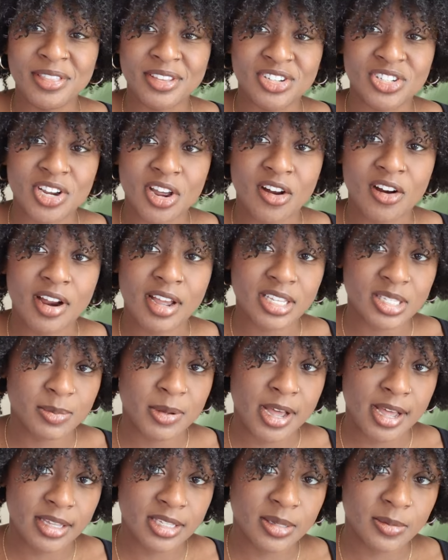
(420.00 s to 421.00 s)
the shower as
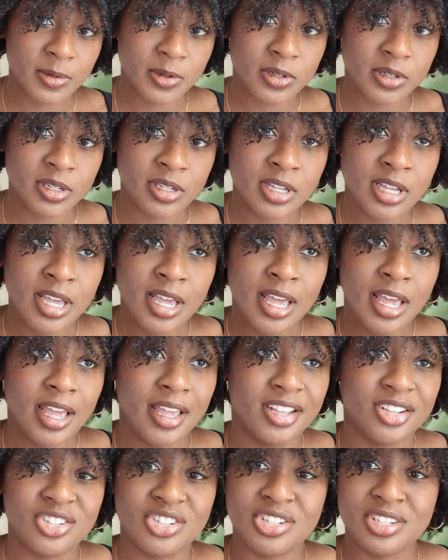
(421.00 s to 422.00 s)
possible.
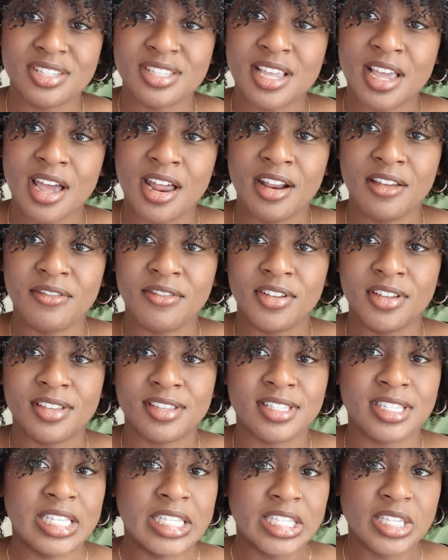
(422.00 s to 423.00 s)
It's just kind of a
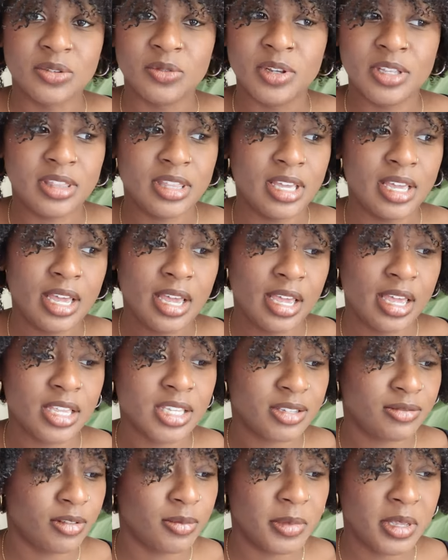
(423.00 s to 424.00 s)
sensory thing, I
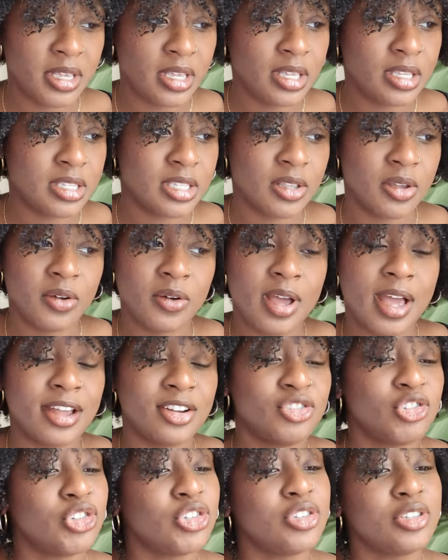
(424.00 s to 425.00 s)
guess, for me. So I
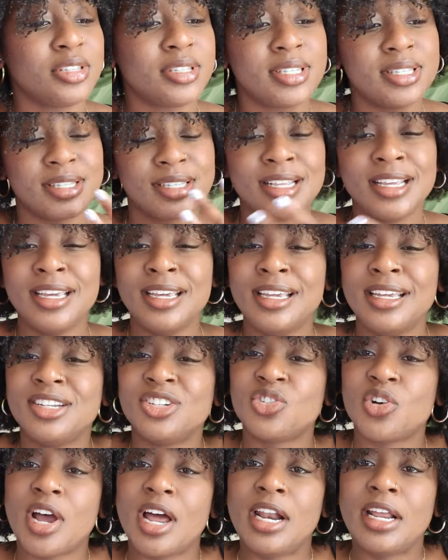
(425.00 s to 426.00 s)
just
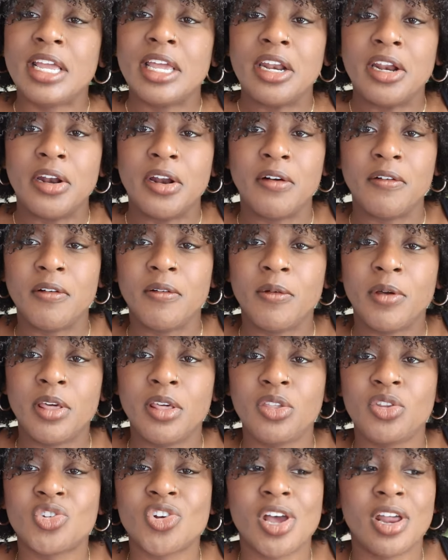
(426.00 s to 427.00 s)
try to get it over
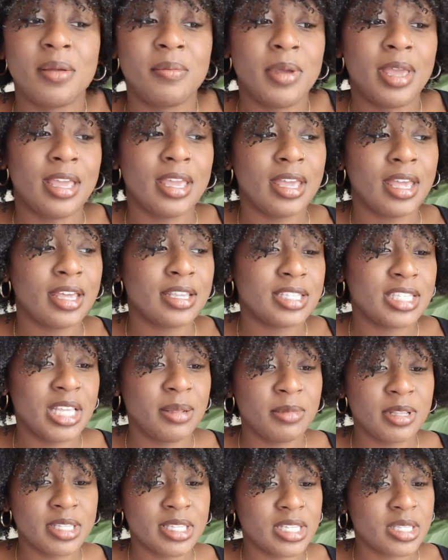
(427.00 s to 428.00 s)
with, try to make it as
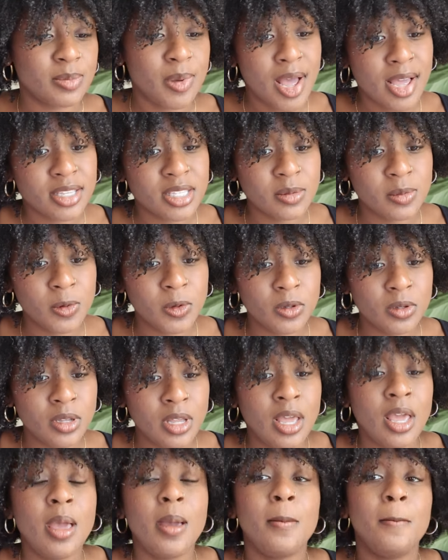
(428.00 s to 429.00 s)
seamless as possible.
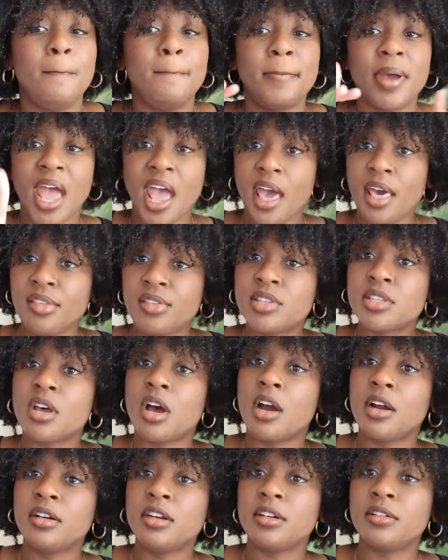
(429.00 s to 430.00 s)
Baths
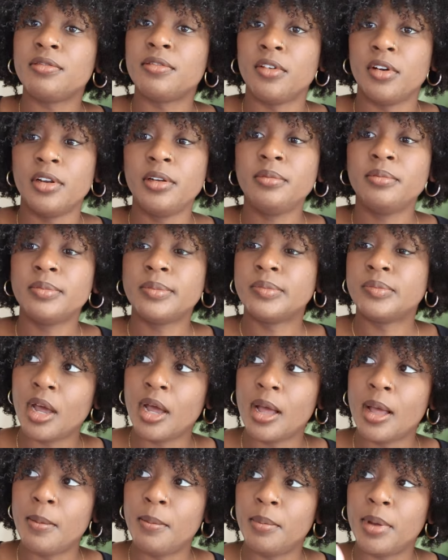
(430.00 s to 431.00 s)
are different,
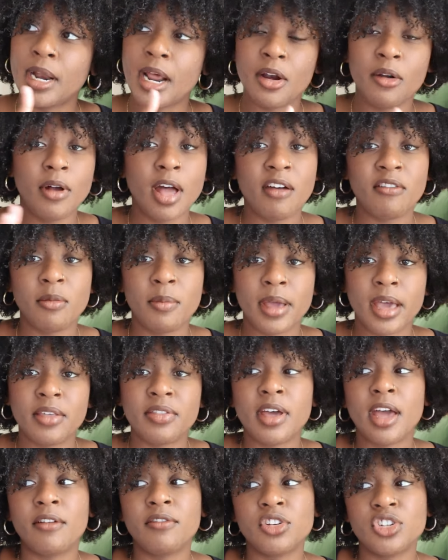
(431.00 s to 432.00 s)
but I don't have a bath.
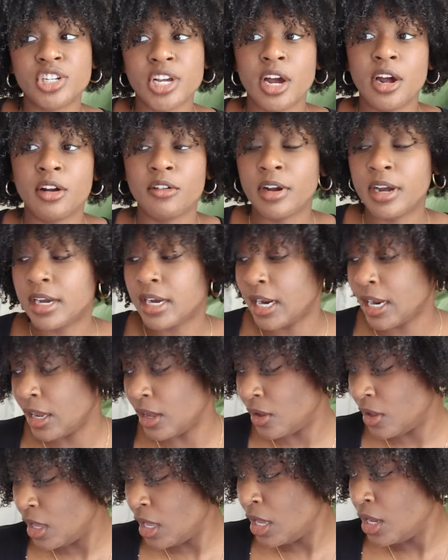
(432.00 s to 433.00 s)
I have a shower right
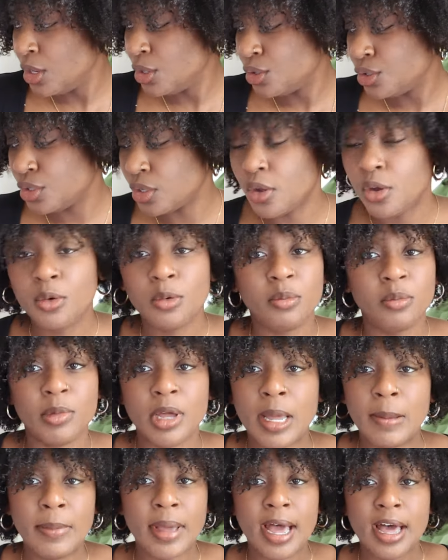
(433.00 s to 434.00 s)
now. So
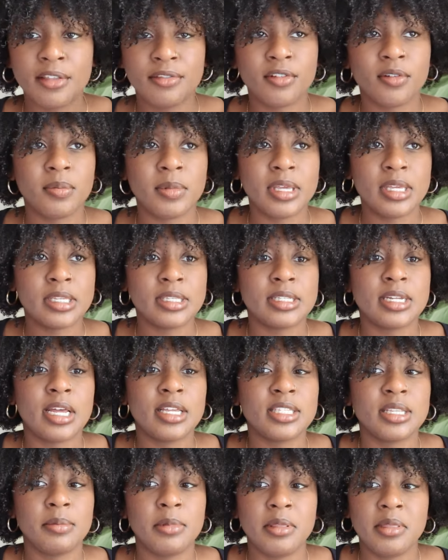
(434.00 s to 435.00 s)
a bath for me is
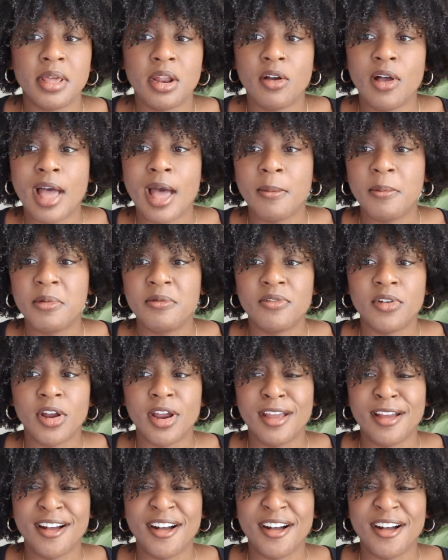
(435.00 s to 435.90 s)
not something that'll happen very